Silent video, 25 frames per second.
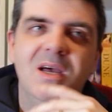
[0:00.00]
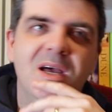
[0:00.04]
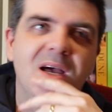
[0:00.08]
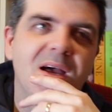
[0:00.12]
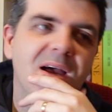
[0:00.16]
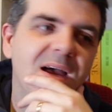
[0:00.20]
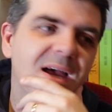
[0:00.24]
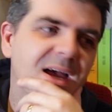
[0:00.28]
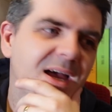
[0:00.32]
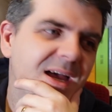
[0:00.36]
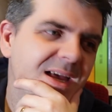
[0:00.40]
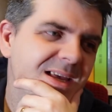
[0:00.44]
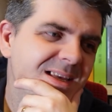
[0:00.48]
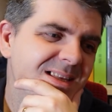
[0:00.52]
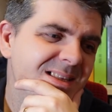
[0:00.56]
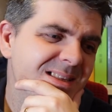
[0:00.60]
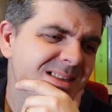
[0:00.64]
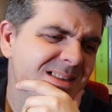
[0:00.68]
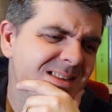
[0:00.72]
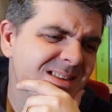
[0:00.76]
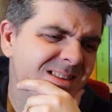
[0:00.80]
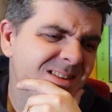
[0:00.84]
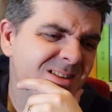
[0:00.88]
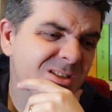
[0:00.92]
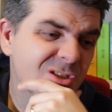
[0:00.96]
Uh,
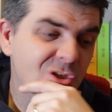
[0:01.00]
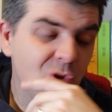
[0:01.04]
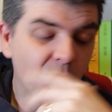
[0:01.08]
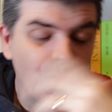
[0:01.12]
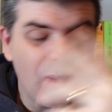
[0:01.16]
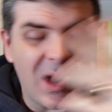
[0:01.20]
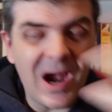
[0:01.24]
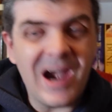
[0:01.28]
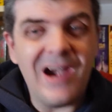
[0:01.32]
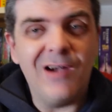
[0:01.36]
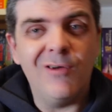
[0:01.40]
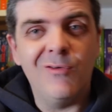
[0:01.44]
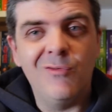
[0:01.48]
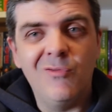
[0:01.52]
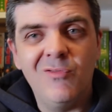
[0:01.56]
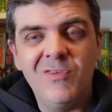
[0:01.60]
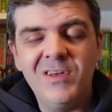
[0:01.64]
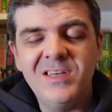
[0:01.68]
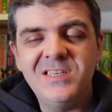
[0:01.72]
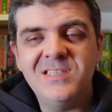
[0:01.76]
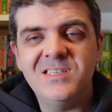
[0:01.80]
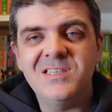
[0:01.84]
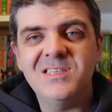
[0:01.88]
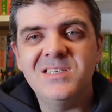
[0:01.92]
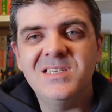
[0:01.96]
there's no Arrow
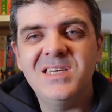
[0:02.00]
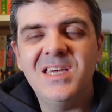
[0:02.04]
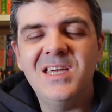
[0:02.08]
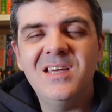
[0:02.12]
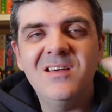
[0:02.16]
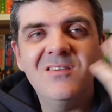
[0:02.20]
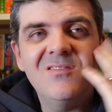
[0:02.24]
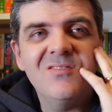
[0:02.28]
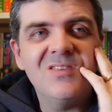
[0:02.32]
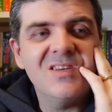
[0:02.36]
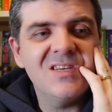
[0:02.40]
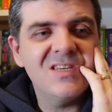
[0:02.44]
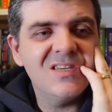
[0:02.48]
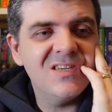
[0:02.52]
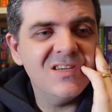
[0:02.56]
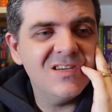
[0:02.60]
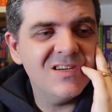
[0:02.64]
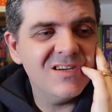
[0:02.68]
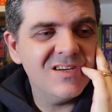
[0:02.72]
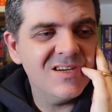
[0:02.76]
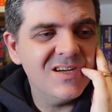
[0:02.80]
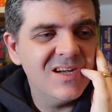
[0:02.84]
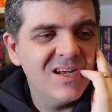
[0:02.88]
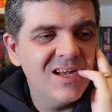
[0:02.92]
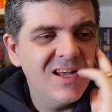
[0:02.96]
releases here this
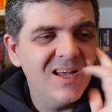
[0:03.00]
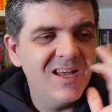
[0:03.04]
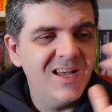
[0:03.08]
year,